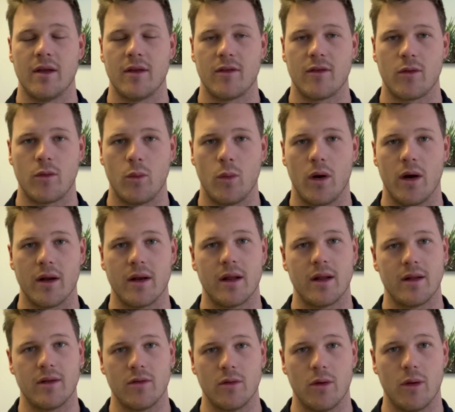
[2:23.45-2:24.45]
squat,
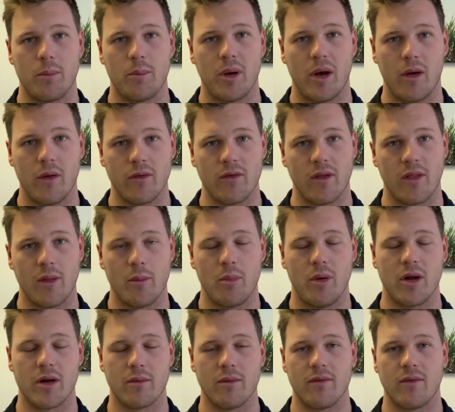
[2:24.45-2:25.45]
do a pulse at the
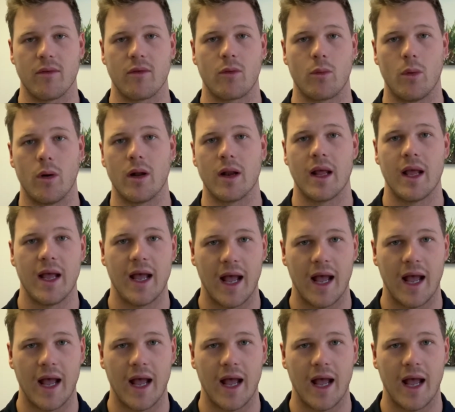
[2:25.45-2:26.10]
bottom of the squat,